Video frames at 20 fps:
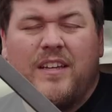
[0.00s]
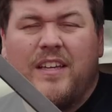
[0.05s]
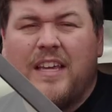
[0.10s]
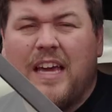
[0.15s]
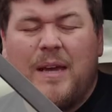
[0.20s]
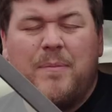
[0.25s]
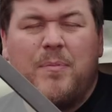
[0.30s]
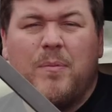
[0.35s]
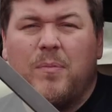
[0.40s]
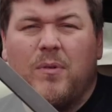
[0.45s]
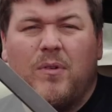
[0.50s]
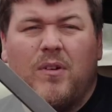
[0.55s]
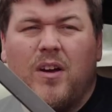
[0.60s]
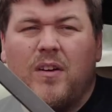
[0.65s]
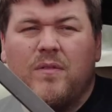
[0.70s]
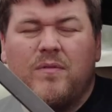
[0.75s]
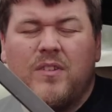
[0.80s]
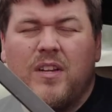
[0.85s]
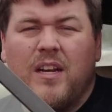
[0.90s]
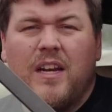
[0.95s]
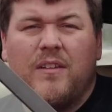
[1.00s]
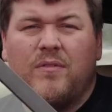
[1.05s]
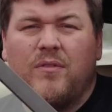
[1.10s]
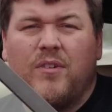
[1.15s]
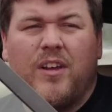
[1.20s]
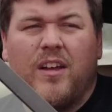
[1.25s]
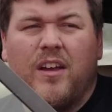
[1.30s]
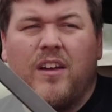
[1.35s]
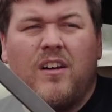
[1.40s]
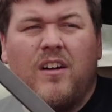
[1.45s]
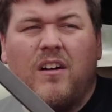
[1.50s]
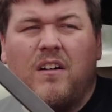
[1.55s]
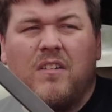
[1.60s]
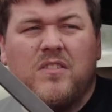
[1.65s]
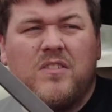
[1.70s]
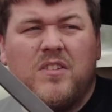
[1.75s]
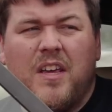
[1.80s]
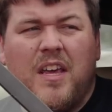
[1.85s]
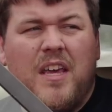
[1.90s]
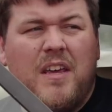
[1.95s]
capable of delivering a car
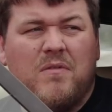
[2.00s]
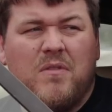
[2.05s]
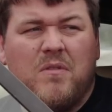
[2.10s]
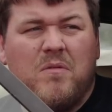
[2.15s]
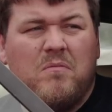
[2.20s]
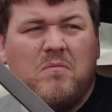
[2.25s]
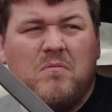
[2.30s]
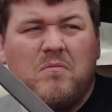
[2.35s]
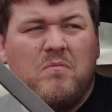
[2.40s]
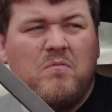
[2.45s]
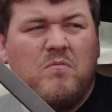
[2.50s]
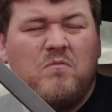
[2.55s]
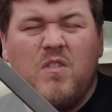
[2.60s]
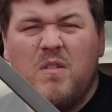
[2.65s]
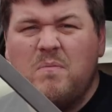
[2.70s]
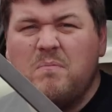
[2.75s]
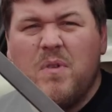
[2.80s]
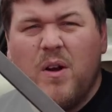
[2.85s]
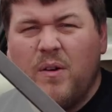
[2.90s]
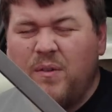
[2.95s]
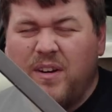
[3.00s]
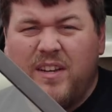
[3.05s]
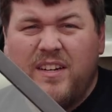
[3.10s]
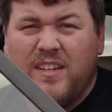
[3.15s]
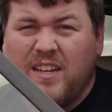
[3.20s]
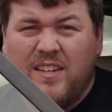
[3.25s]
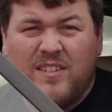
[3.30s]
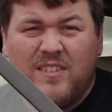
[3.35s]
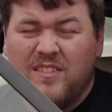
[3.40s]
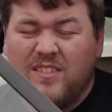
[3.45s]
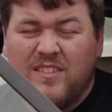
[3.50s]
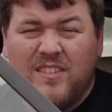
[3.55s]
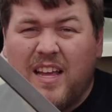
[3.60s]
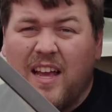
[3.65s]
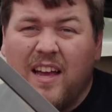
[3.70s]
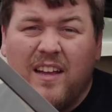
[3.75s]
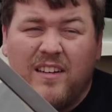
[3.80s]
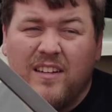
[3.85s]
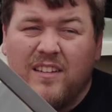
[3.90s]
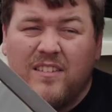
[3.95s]
to even remotely decent
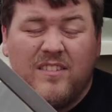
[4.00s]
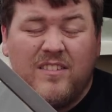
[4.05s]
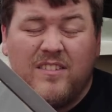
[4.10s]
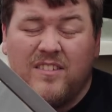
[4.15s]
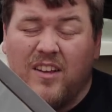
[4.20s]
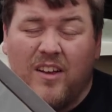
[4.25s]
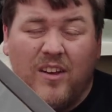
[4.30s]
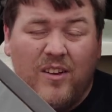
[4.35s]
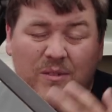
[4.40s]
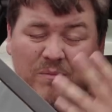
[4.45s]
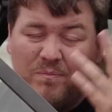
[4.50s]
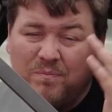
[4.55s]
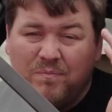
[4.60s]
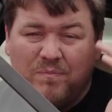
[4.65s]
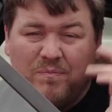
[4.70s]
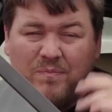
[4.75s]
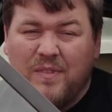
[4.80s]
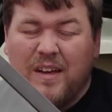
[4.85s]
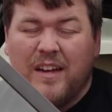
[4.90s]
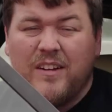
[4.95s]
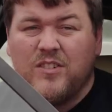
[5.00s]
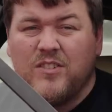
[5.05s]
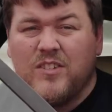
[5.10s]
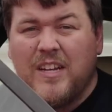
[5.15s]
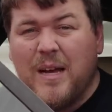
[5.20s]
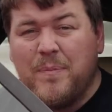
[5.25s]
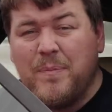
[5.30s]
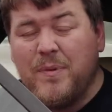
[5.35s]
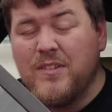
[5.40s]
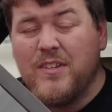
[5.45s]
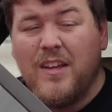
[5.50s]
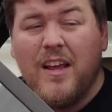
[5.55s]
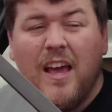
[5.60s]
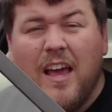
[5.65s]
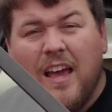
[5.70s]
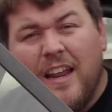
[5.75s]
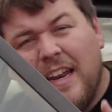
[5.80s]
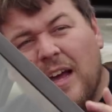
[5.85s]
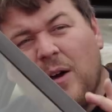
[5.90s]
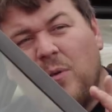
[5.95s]
standards. So that just happens.
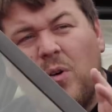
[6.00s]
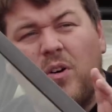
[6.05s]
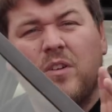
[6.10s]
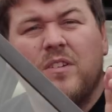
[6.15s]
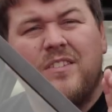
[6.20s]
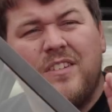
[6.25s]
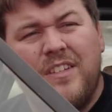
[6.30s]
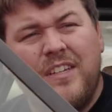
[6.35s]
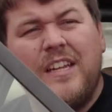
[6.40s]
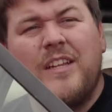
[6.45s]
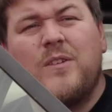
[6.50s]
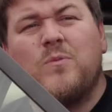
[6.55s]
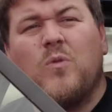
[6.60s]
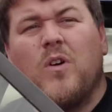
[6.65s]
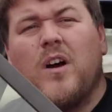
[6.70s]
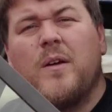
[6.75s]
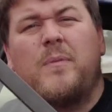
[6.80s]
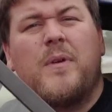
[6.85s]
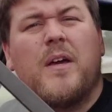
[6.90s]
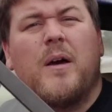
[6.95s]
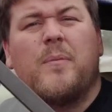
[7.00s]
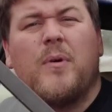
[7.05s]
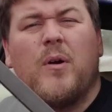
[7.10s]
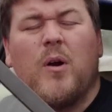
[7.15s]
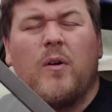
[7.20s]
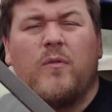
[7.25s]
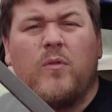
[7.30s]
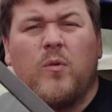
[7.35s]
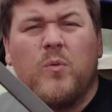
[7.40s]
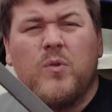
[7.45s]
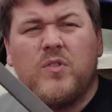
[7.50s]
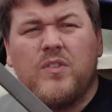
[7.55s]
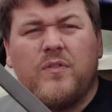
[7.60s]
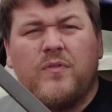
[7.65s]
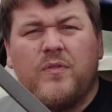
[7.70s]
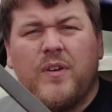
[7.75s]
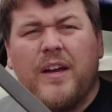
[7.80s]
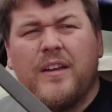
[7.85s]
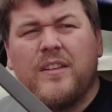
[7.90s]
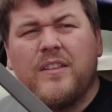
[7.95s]
Now, what did wind me up, however, was the
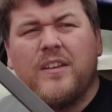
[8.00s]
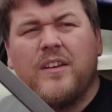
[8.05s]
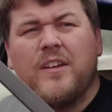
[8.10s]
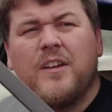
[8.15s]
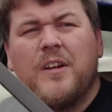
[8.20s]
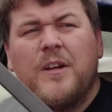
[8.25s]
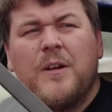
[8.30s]
fact that